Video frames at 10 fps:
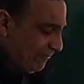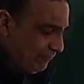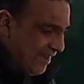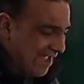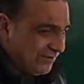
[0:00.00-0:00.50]

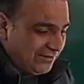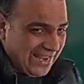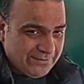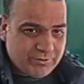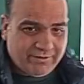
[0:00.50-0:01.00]
We have a
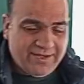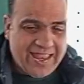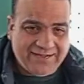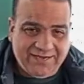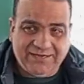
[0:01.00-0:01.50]
library,
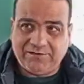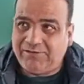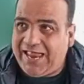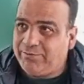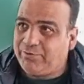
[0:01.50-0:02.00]
and in a
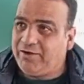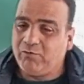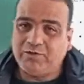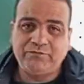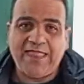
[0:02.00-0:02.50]
library
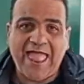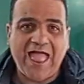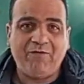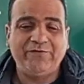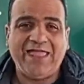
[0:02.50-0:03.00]
what we
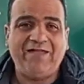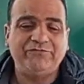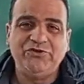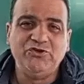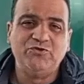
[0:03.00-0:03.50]

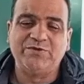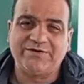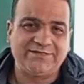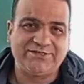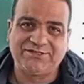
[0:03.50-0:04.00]
have
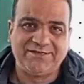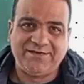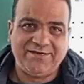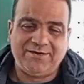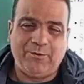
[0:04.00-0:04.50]
numerous
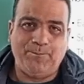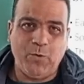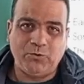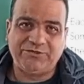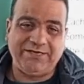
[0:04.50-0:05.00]

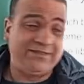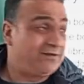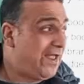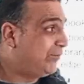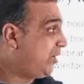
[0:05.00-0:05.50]
books in the
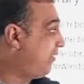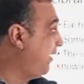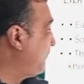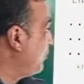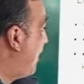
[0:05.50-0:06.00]
library,